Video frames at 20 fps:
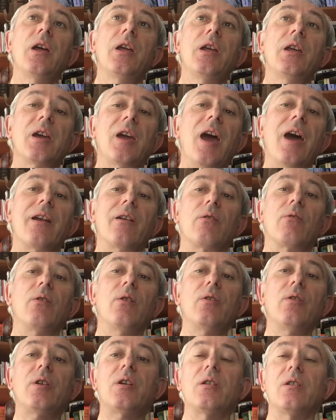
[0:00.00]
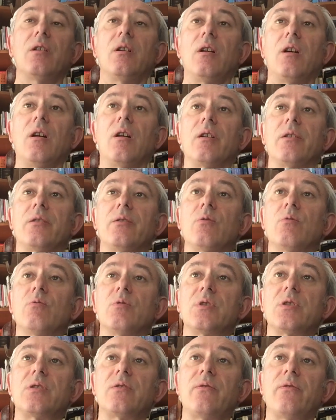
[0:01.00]
You cannot look at R
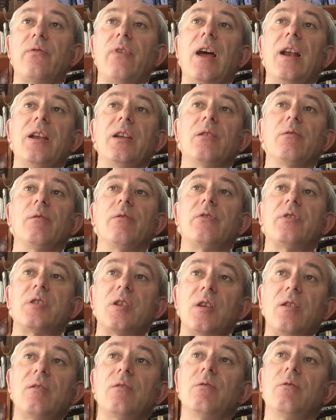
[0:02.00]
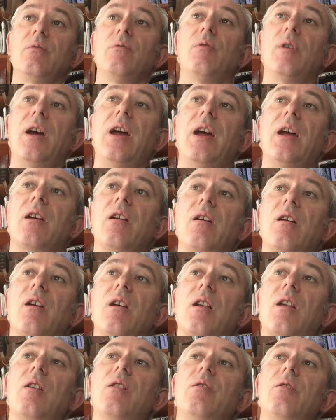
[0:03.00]
naught value of 2 and
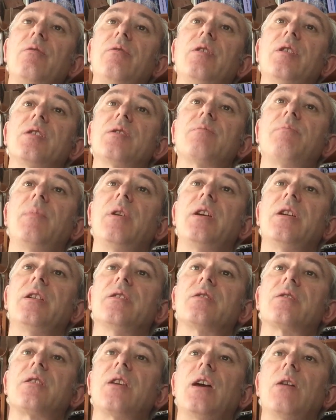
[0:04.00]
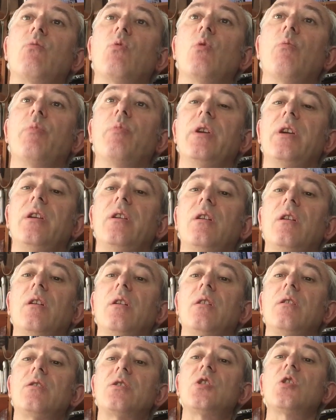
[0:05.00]
conclude this means there will be
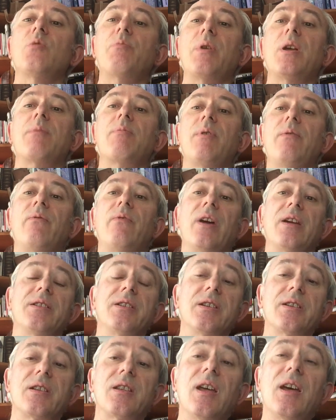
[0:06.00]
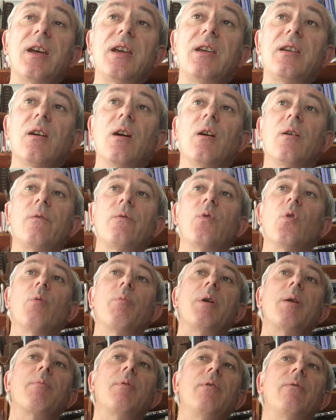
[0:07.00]
2 people infected today, 4
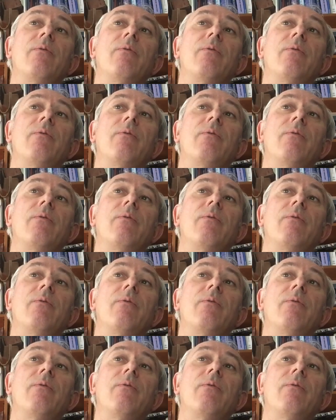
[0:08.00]
people